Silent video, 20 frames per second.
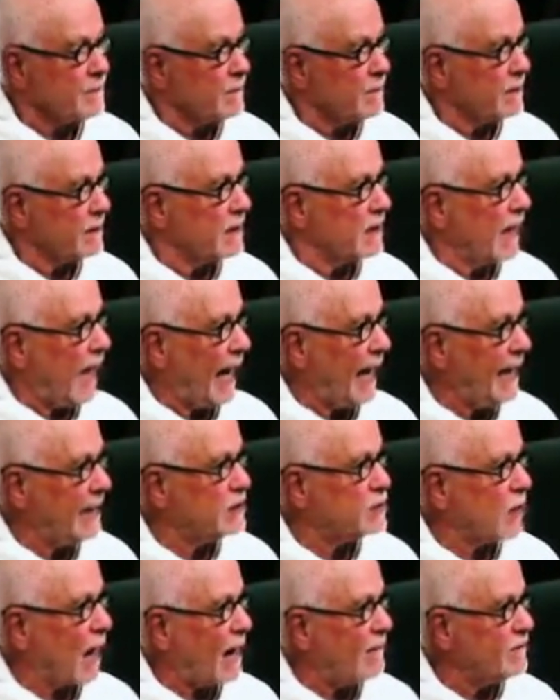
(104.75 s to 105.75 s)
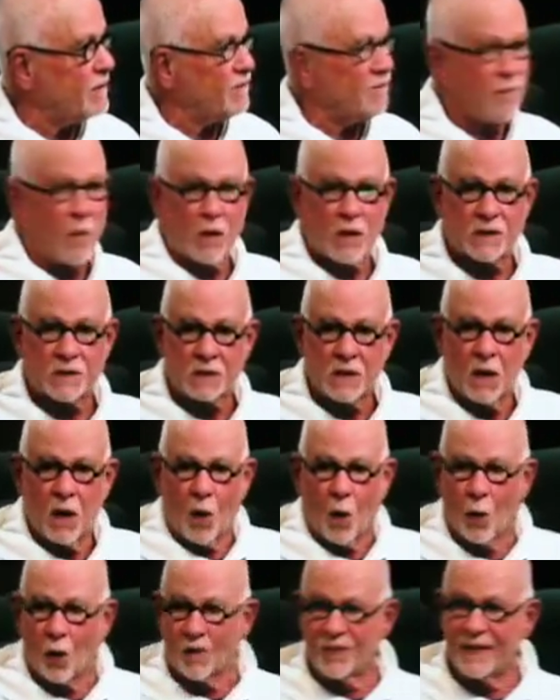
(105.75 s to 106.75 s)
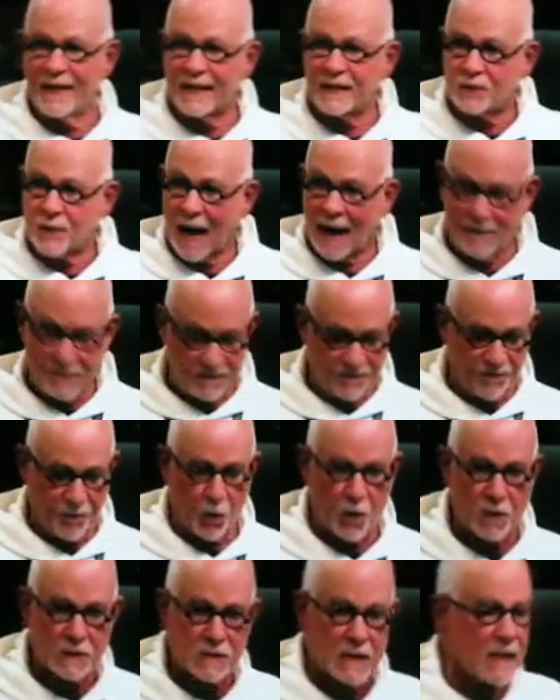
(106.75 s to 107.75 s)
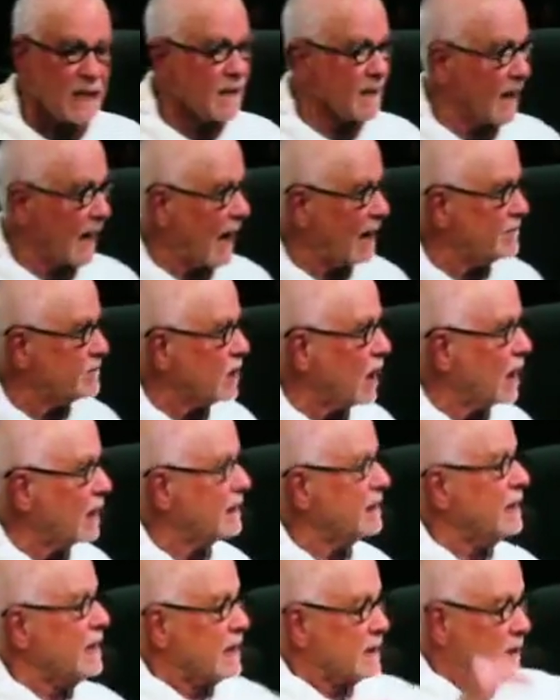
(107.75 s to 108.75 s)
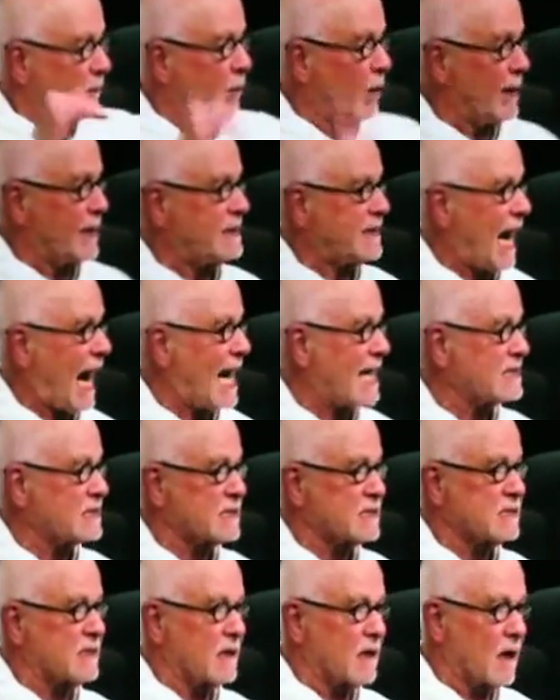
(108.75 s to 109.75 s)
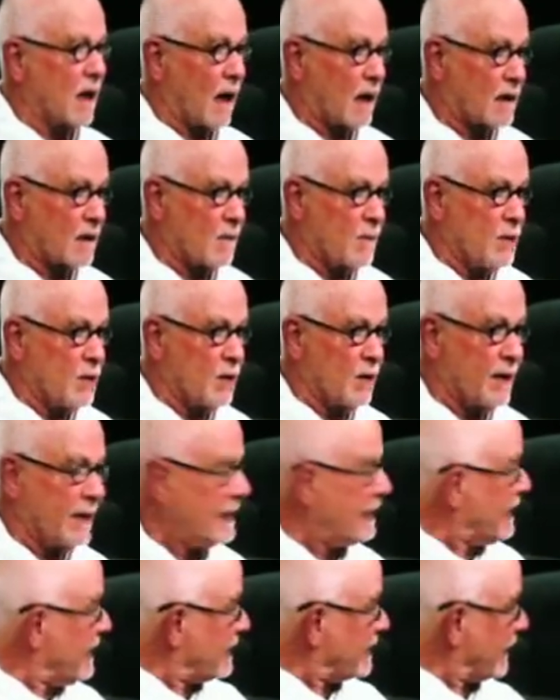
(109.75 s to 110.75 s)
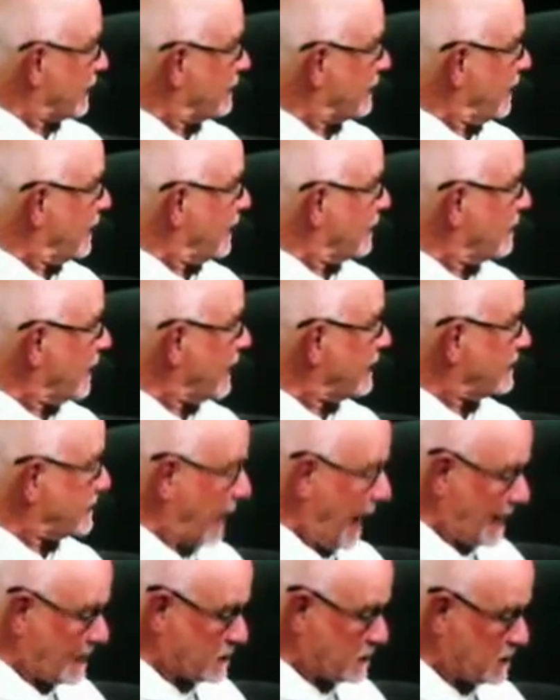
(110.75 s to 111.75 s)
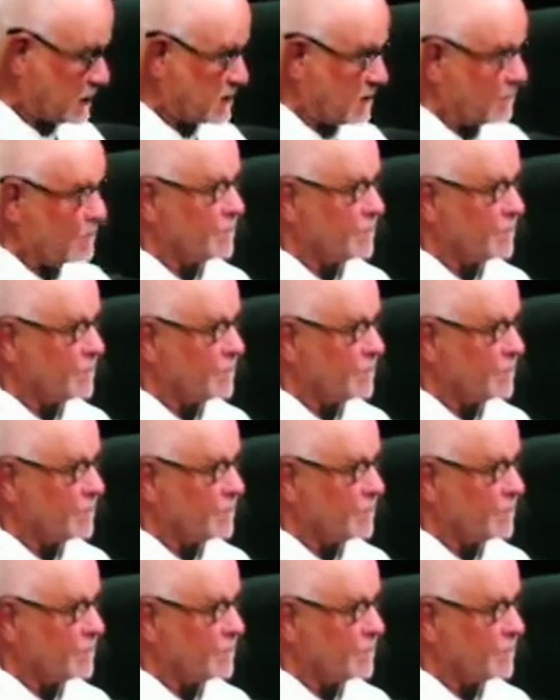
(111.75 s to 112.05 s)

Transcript: been the driving force or the driving force that I've done to bring taxes into our community. Not that I like taxes.